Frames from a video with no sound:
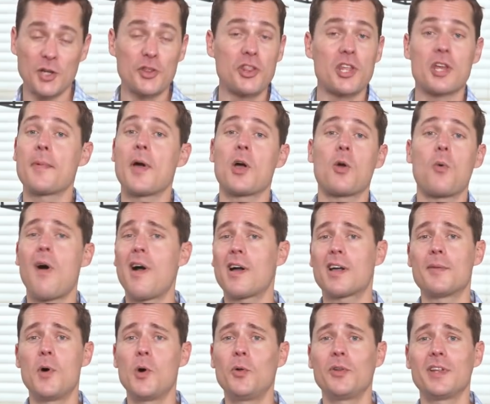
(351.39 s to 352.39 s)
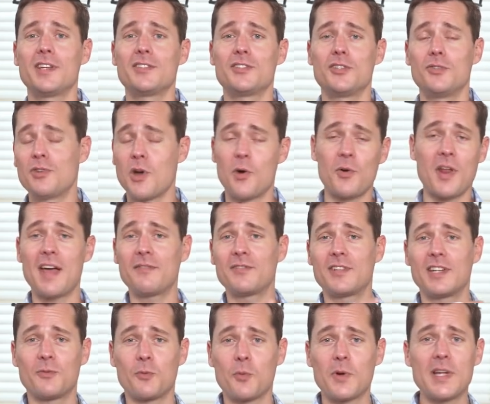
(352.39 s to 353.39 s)
Good thing about guacamole is you don't have
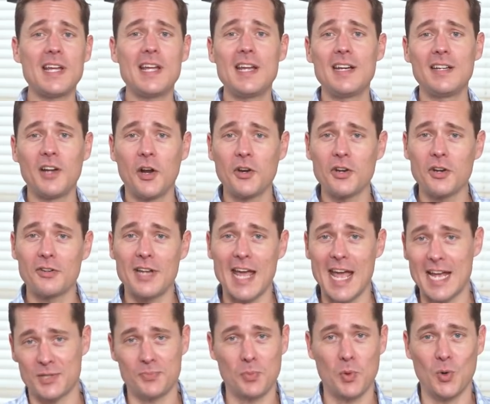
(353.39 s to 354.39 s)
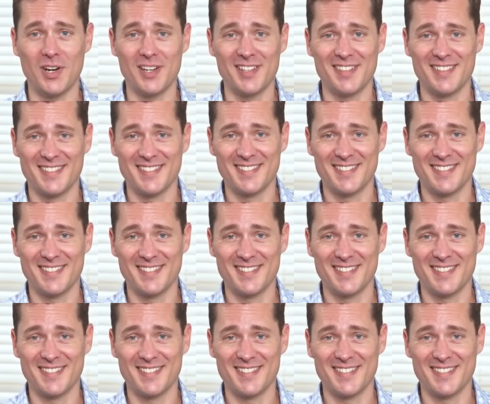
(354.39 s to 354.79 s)
to reheat it on your dashboard.